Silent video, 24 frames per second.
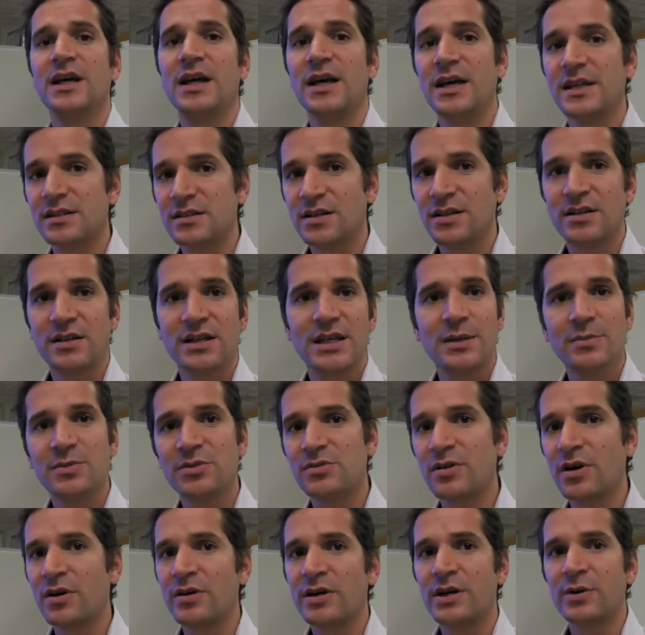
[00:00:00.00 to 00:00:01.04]
It's going to keep
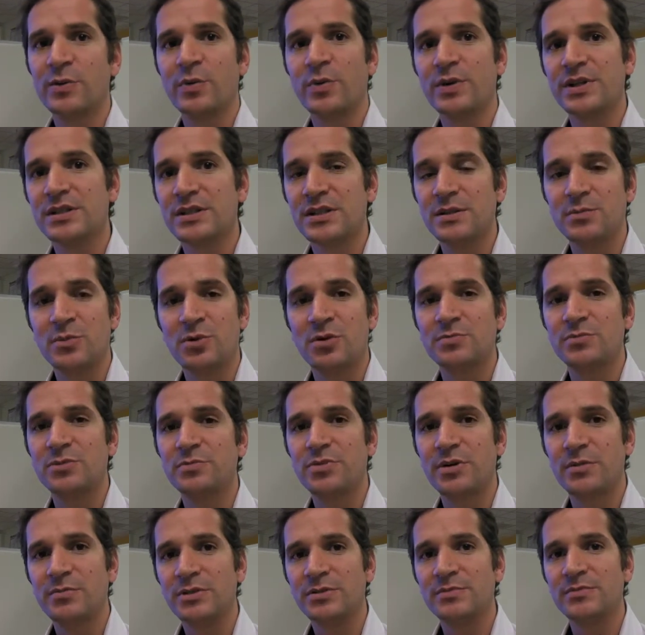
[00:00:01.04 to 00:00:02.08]
growing. We want to see more and
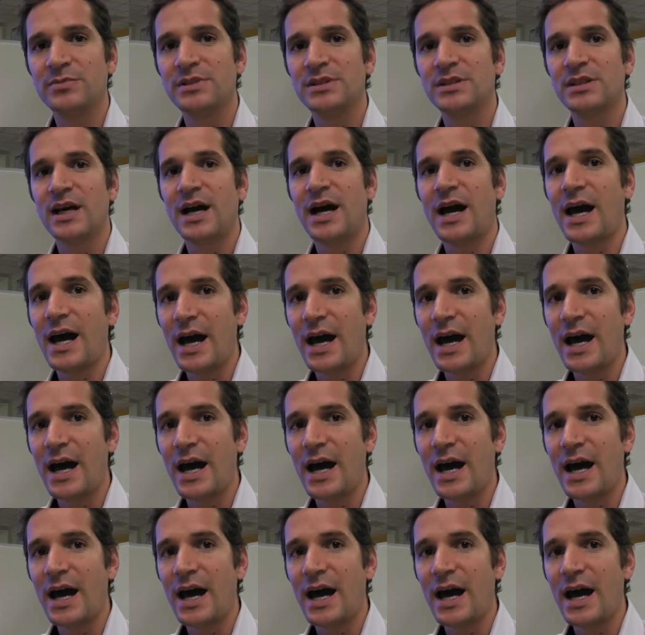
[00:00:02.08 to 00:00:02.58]
more problems.